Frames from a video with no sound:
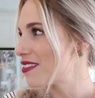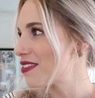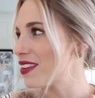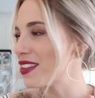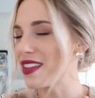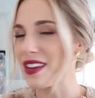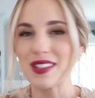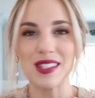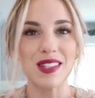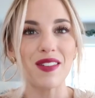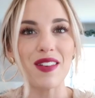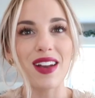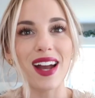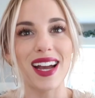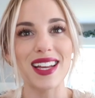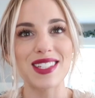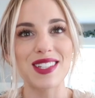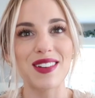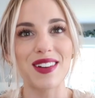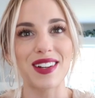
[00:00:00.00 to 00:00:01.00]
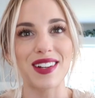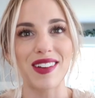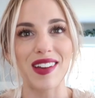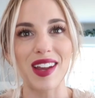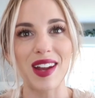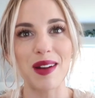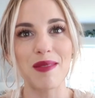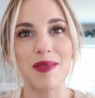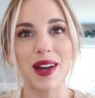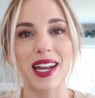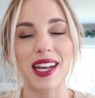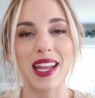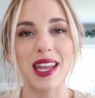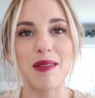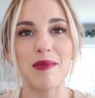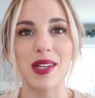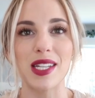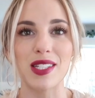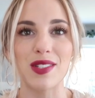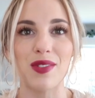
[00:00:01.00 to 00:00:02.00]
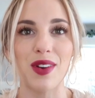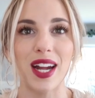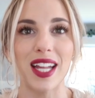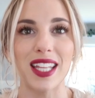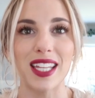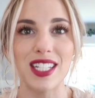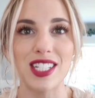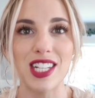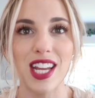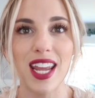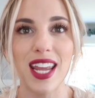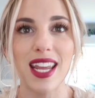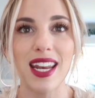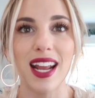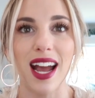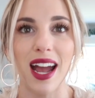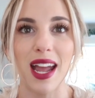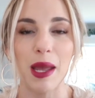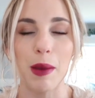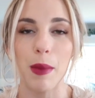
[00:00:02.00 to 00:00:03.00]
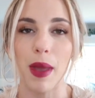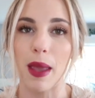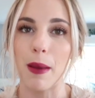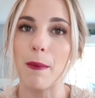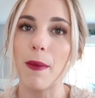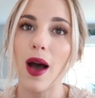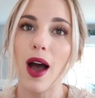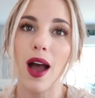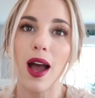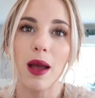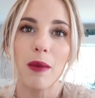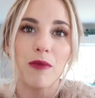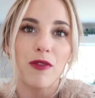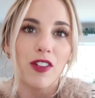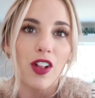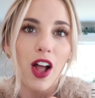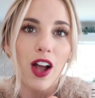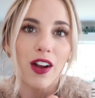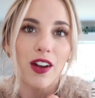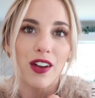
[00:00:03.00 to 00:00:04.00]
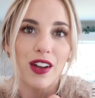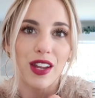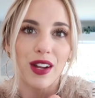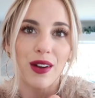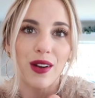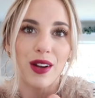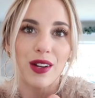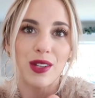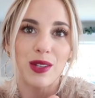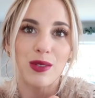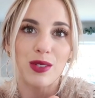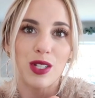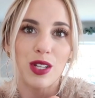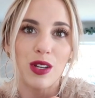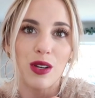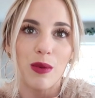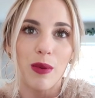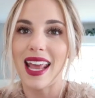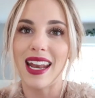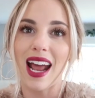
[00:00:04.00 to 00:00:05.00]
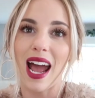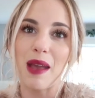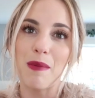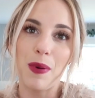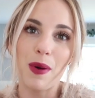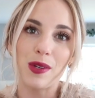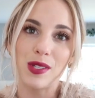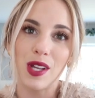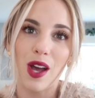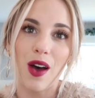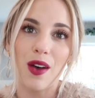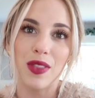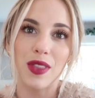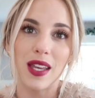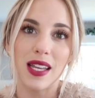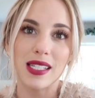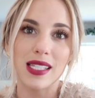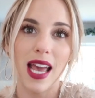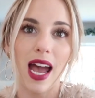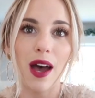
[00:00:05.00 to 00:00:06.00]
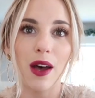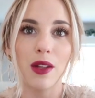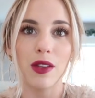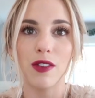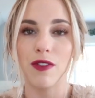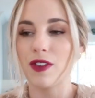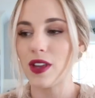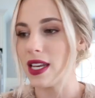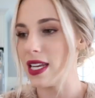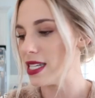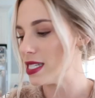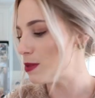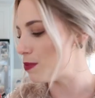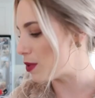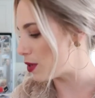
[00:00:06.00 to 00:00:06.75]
For those of you guys who are new here, my name is Riley Jade. I am a mom vlogger here on YouTube, and I post all things health, fitness,